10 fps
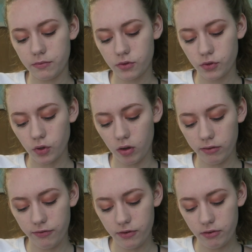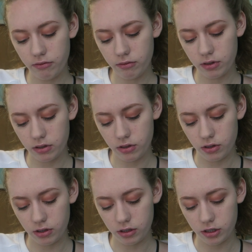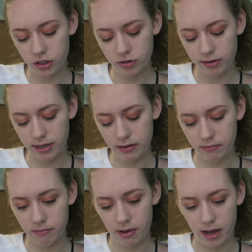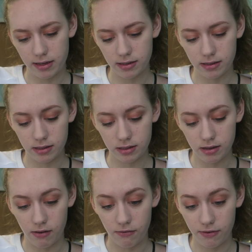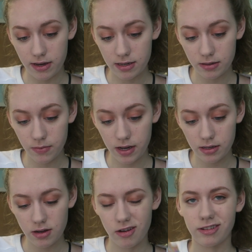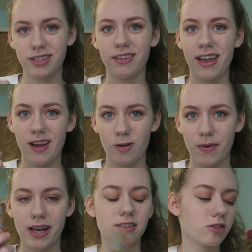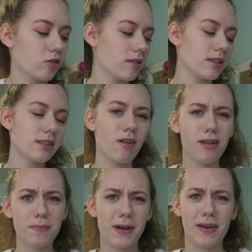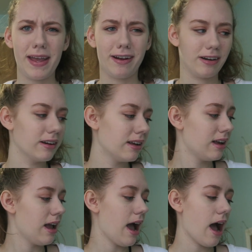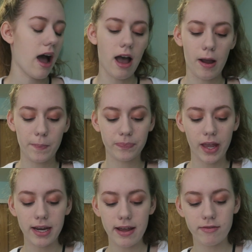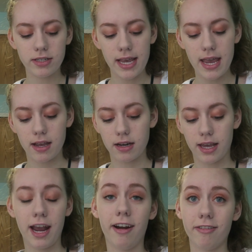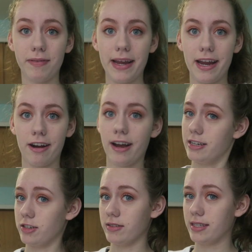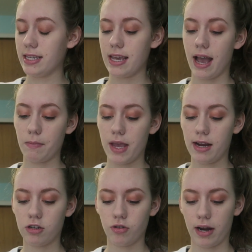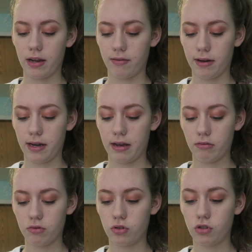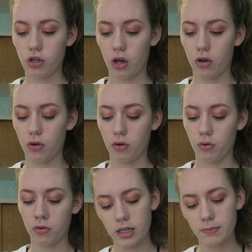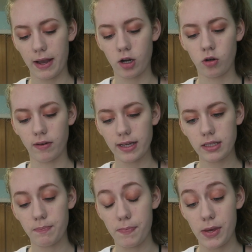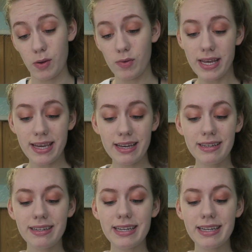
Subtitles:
Soul Food Nurturing Mask. Is this a face mask? Oh, it's a hair mask. So this is all about hair. I never take good care of my hair. As you can see, I'm air drying it right now. So this is by Caress Beauty.